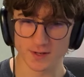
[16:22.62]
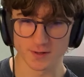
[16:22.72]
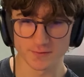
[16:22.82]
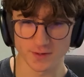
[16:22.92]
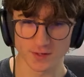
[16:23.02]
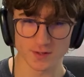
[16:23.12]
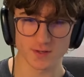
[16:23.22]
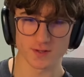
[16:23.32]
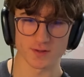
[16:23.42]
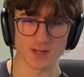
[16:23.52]
I think
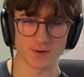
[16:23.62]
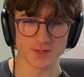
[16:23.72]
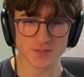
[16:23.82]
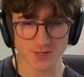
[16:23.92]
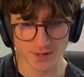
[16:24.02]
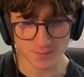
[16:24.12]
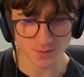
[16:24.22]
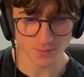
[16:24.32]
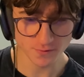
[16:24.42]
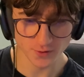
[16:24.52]
now it's time to
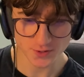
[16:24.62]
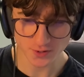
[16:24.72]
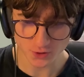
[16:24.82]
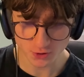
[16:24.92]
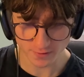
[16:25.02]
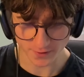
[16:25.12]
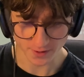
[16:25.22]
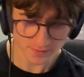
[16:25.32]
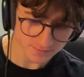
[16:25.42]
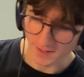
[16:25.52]
move on to the
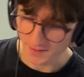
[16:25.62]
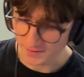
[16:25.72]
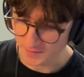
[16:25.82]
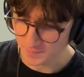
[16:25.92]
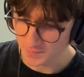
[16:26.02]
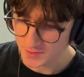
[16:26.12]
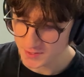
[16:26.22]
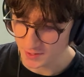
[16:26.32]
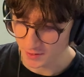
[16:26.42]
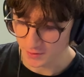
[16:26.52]
trivia.
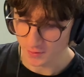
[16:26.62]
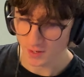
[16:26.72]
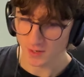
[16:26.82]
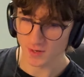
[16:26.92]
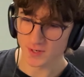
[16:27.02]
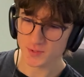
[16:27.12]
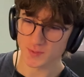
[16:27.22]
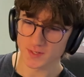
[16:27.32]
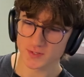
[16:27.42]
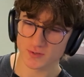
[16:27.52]
So last
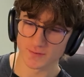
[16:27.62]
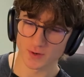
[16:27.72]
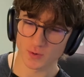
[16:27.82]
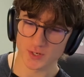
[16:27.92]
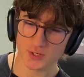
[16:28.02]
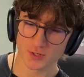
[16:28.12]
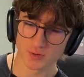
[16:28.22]
week's trivia question